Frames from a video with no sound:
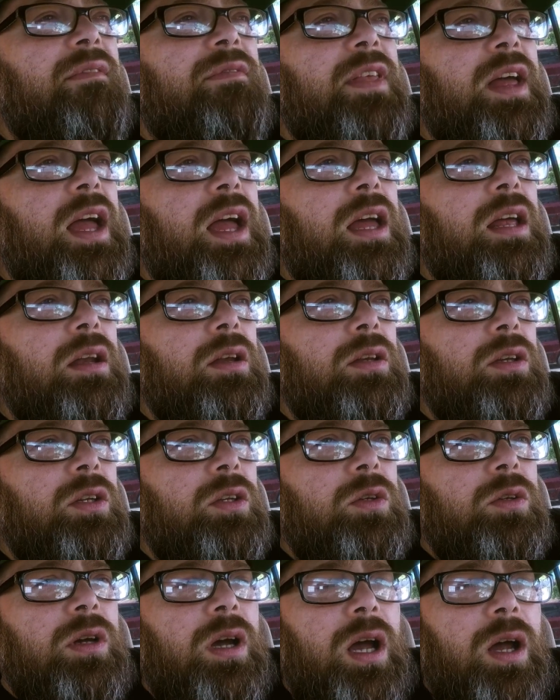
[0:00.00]
that,
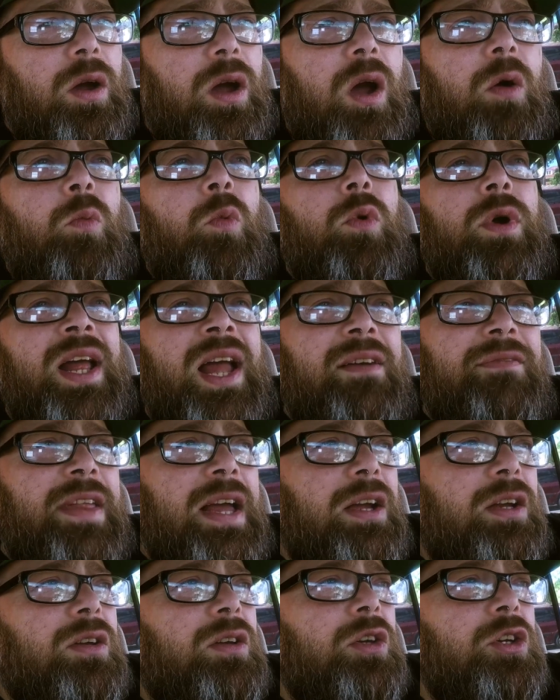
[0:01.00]
I won't have
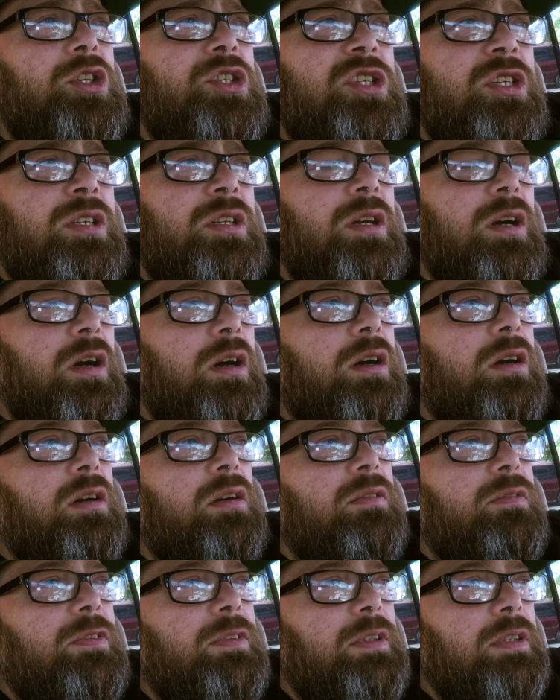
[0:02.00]
that cushion
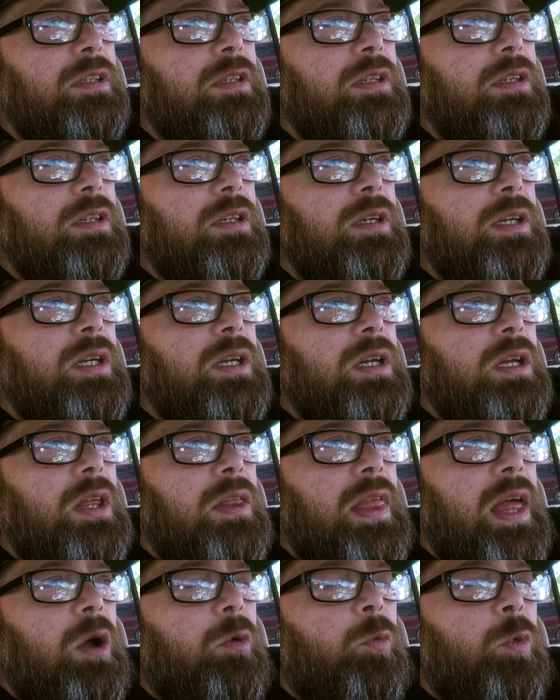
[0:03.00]
of
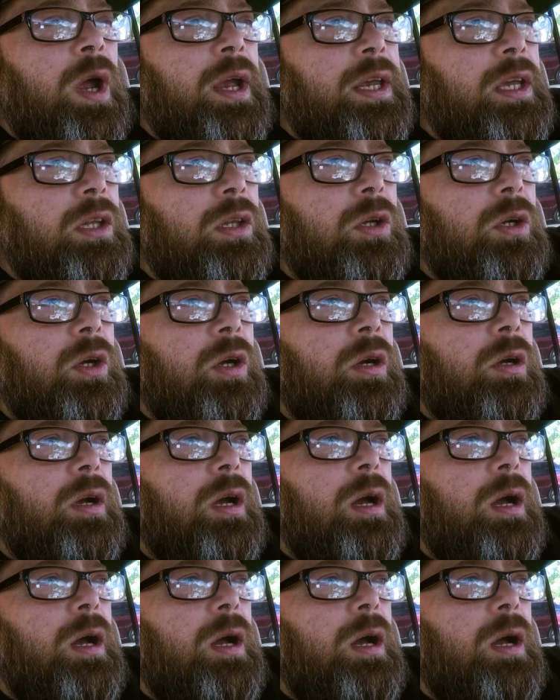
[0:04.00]
that regular